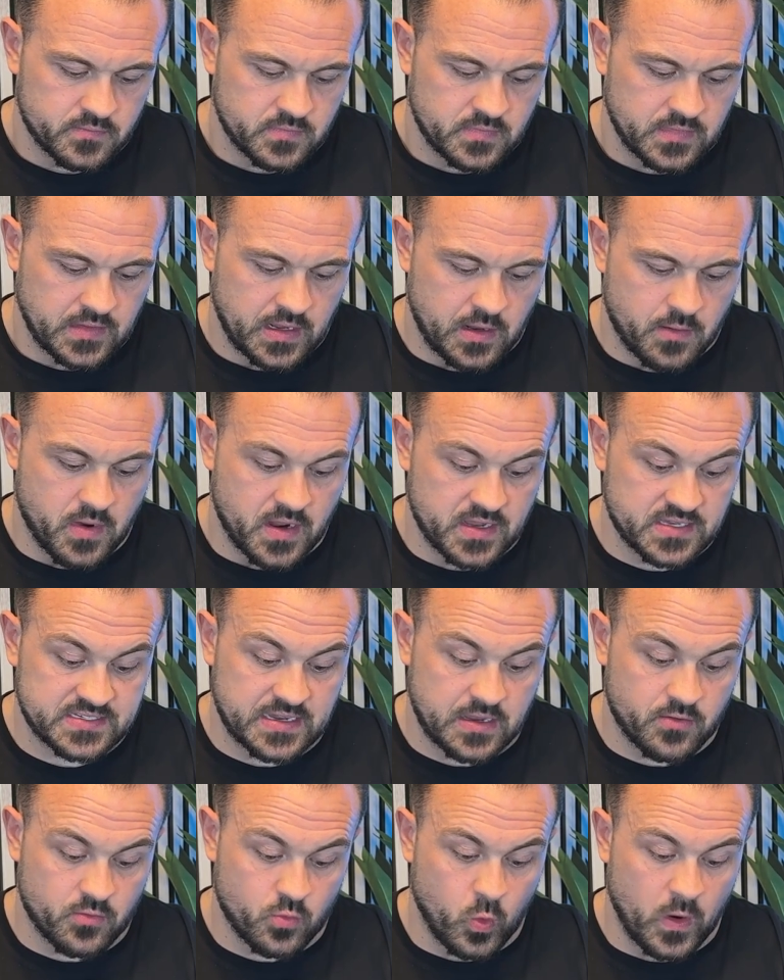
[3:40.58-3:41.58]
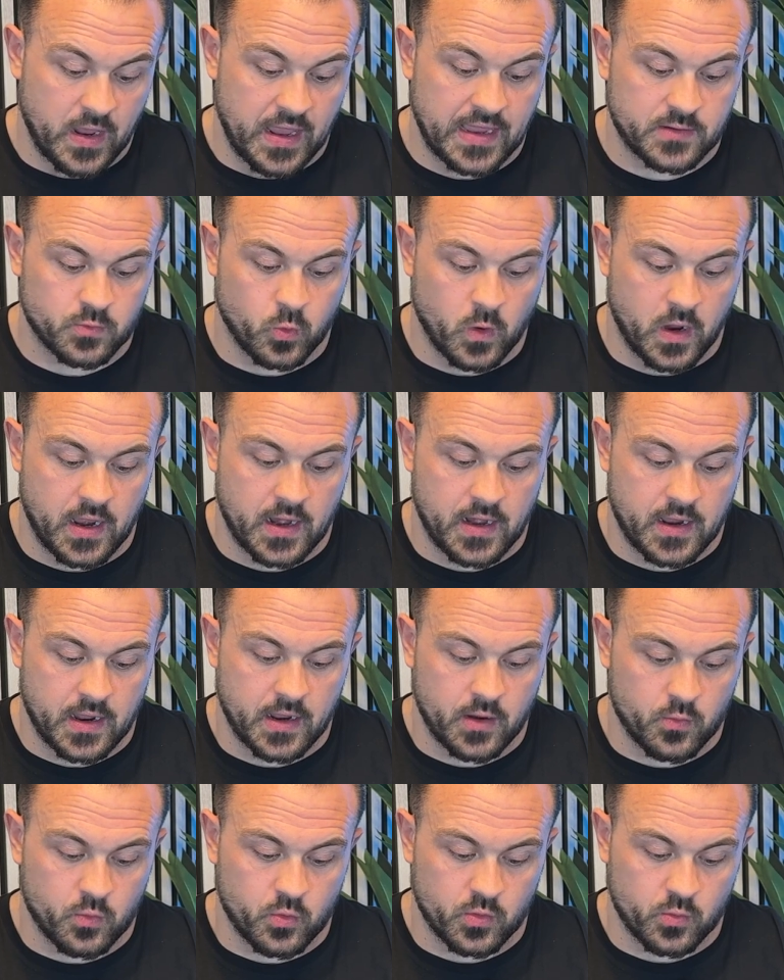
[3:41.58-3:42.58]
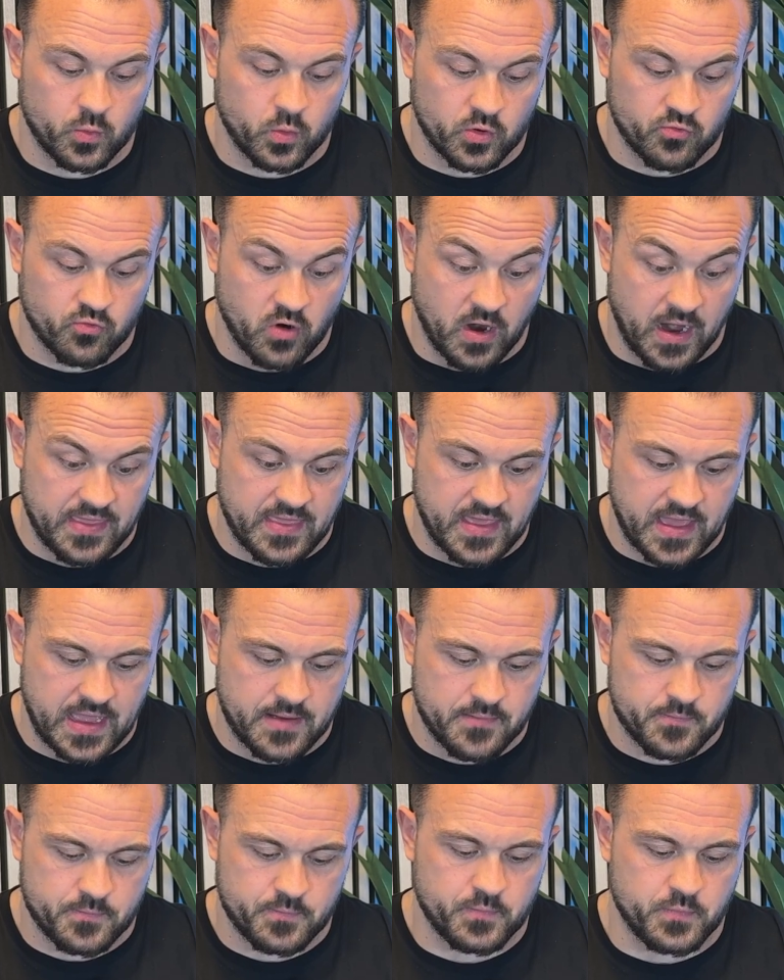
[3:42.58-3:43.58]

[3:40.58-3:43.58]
Now, it might sound weird why I would write that,